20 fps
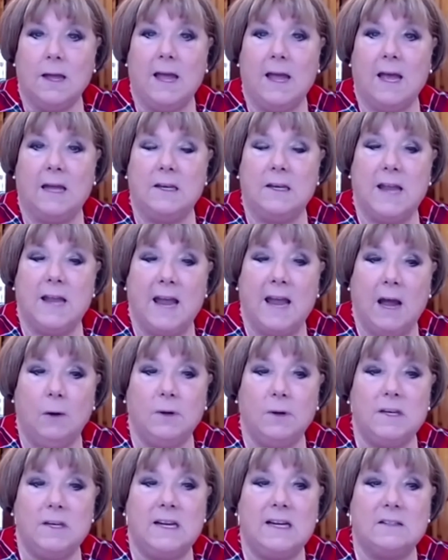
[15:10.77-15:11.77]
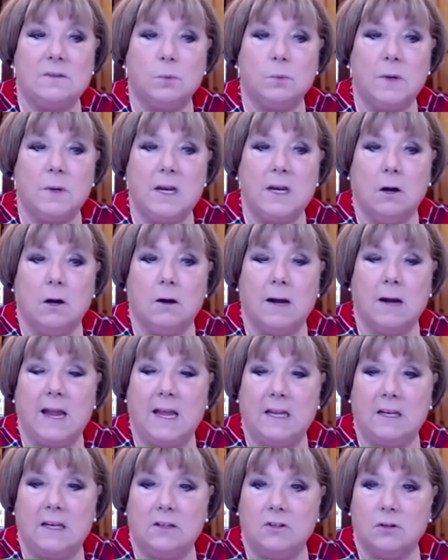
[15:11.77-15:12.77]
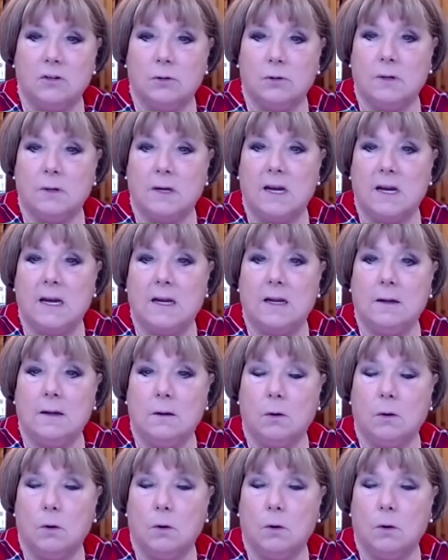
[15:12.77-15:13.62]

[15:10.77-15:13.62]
And nowadays we are entering,